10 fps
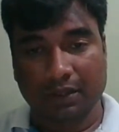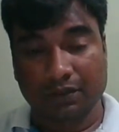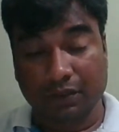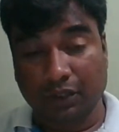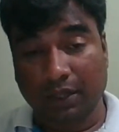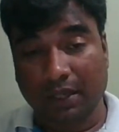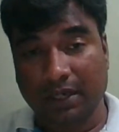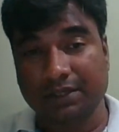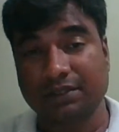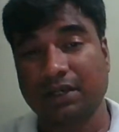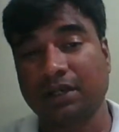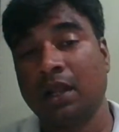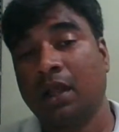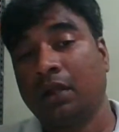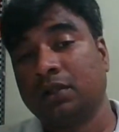So you can understand
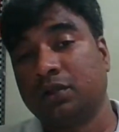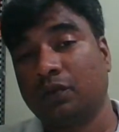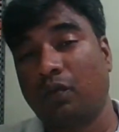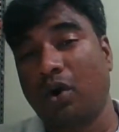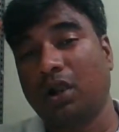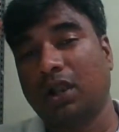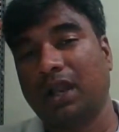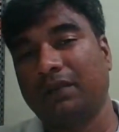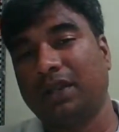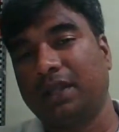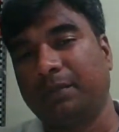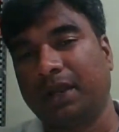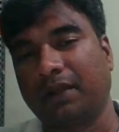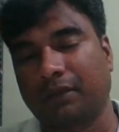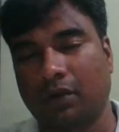to what level he
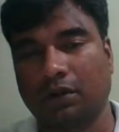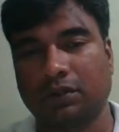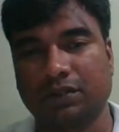might have gone.